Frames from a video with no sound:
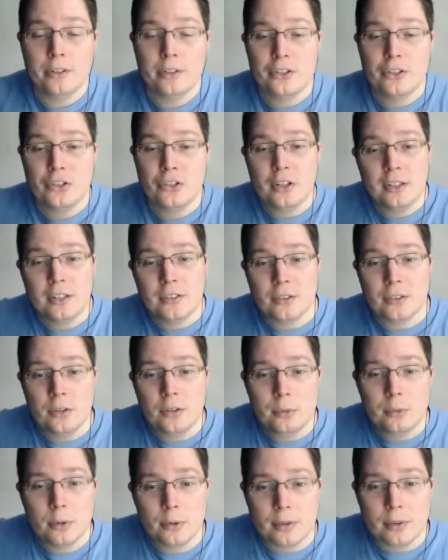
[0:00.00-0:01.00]
shit. So
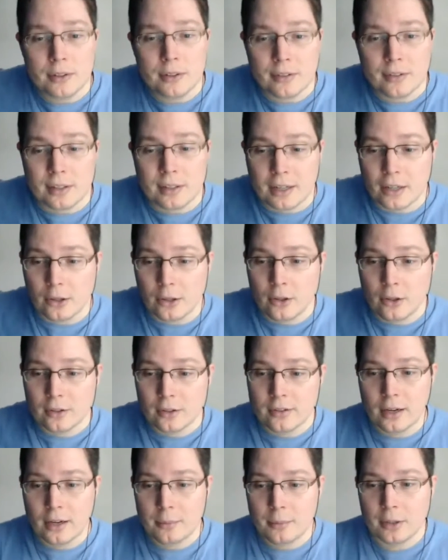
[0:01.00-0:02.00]
you wrote this like a long
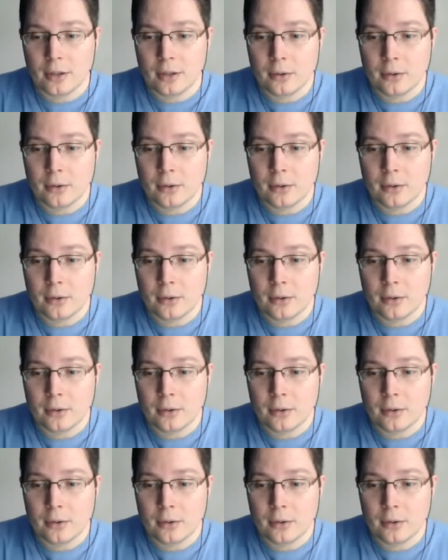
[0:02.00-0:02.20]
time ago.